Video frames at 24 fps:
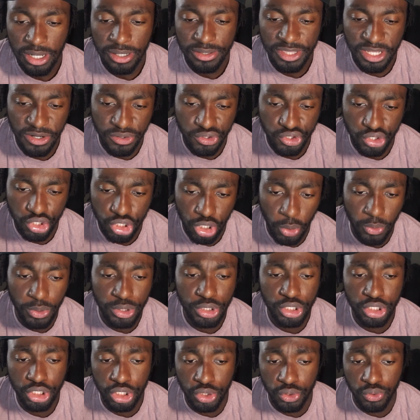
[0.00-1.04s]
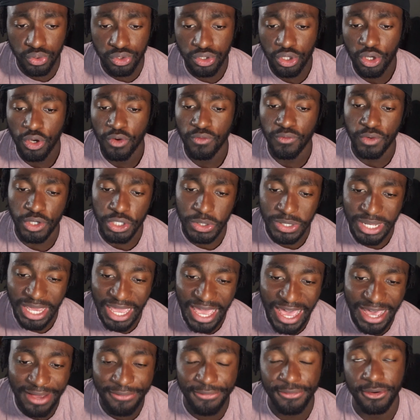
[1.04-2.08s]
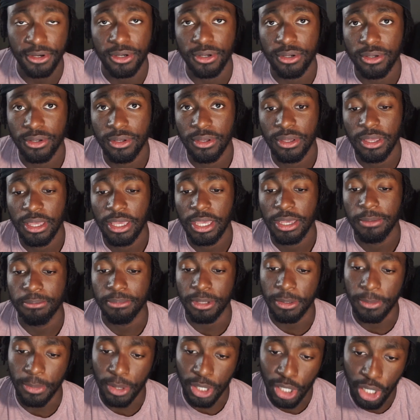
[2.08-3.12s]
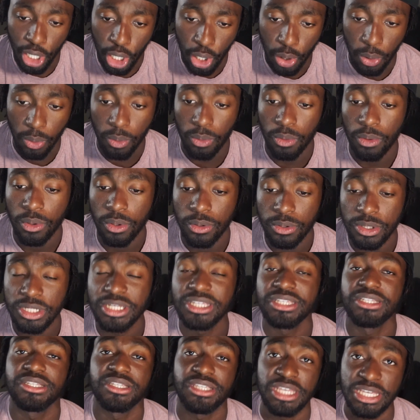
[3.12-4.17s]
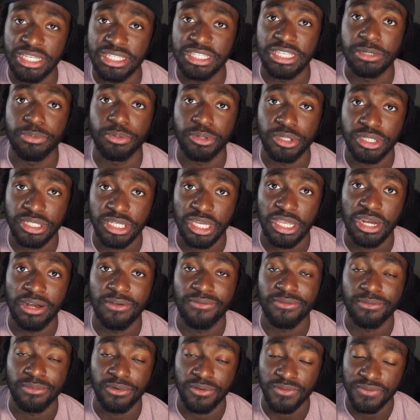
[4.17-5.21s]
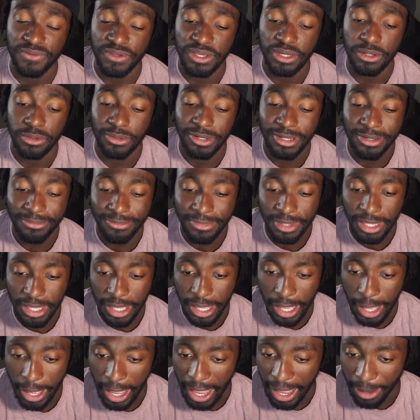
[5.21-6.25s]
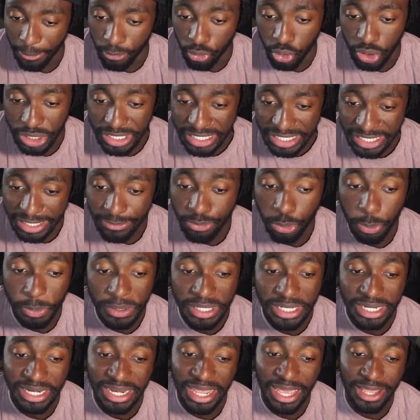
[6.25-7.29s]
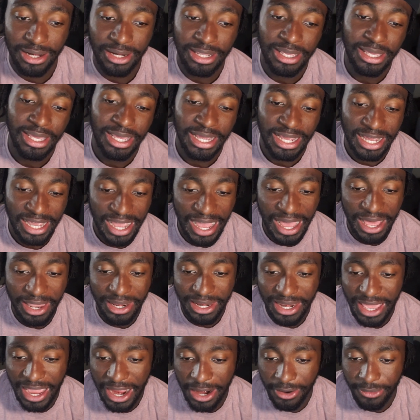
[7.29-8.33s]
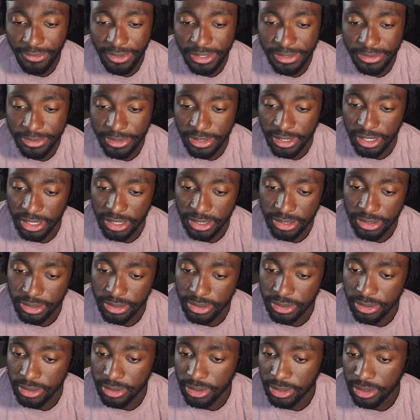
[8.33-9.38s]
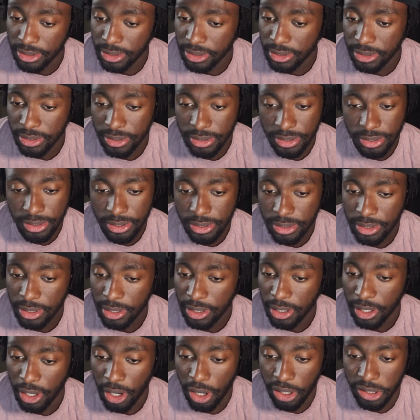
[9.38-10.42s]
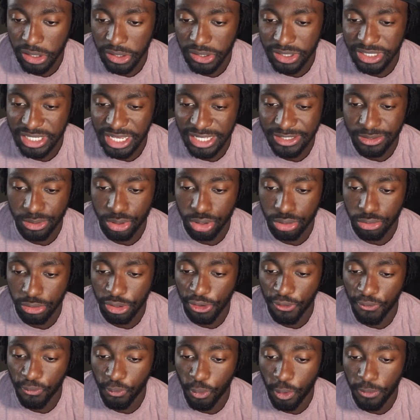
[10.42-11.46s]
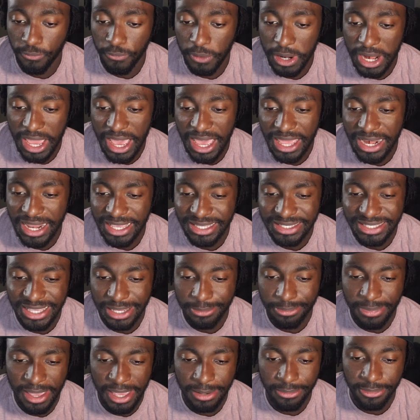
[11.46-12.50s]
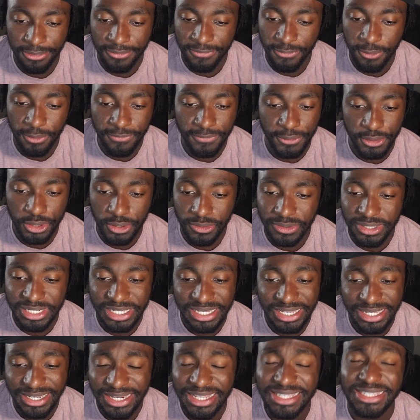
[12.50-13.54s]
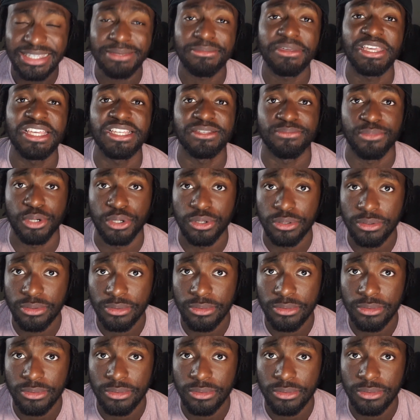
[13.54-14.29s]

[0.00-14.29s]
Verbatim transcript: there is no excuse for you to ever be below 60% from the field. I'm going to keep repeating that. Kyle Lowry, look, all your shots with threes, 4 for 9, that's not bad, but 4 for 13, that's abysmal.